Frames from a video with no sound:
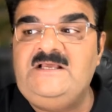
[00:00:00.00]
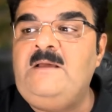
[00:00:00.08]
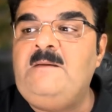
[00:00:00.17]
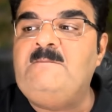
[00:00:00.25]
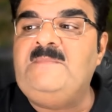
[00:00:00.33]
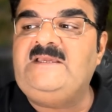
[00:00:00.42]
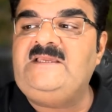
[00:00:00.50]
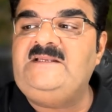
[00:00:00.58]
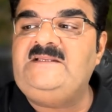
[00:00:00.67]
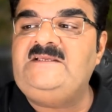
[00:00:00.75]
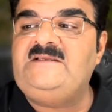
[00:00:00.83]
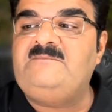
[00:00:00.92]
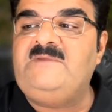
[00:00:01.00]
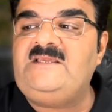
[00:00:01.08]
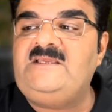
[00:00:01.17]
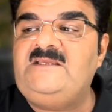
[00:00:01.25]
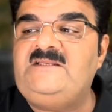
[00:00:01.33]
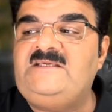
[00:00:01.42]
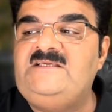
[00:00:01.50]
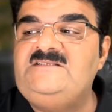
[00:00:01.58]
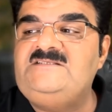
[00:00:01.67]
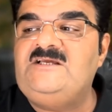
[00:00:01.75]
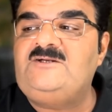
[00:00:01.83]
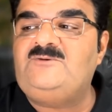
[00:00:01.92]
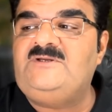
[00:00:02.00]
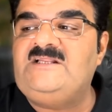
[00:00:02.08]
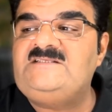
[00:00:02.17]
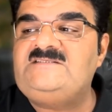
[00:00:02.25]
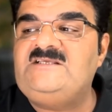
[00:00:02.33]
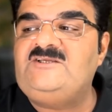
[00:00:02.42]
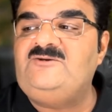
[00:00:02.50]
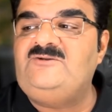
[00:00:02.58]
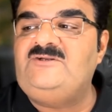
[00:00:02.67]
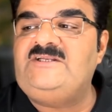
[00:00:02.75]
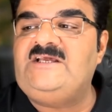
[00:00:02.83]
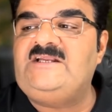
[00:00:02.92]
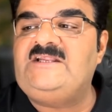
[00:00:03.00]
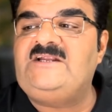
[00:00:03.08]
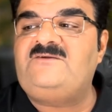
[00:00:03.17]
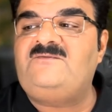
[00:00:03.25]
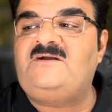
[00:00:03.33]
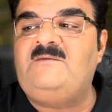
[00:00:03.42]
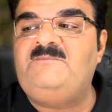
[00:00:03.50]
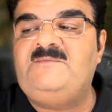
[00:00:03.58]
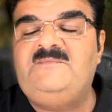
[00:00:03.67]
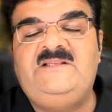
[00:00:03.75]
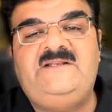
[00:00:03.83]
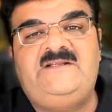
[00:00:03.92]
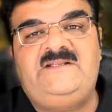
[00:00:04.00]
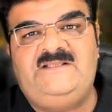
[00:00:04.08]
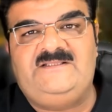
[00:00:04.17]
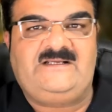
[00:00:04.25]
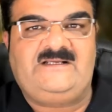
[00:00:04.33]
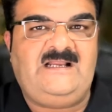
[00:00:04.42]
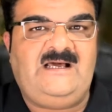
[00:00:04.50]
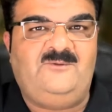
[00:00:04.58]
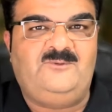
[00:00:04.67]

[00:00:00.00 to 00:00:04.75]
making it easier to enhance security and network compatibility in the cloud.